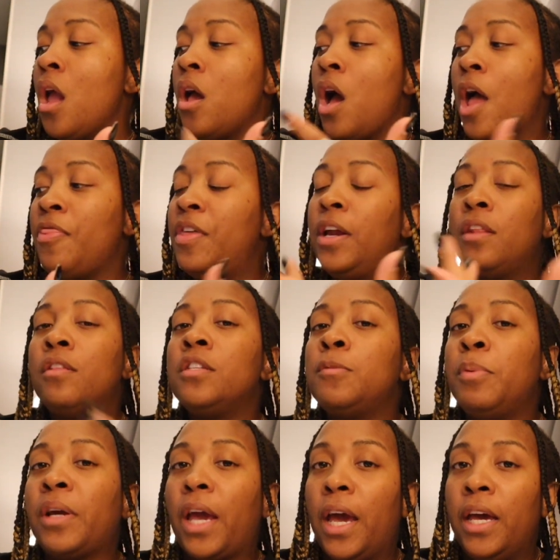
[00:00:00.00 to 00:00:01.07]
at the end of this
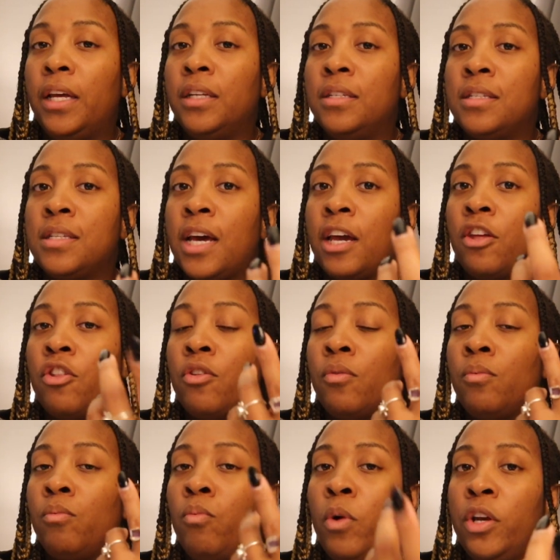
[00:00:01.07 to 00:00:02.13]
book ends like
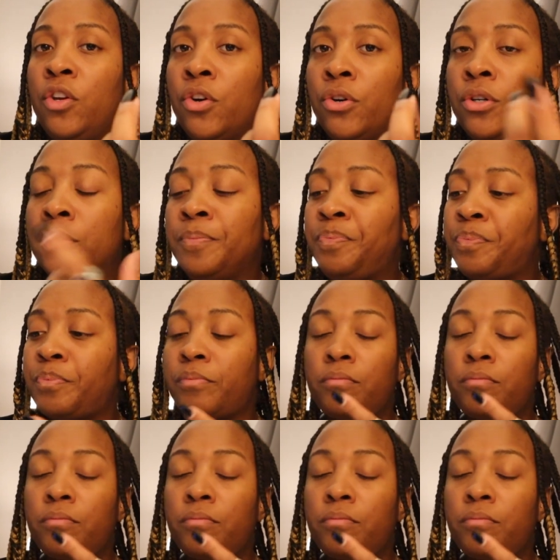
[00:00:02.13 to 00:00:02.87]
Wendell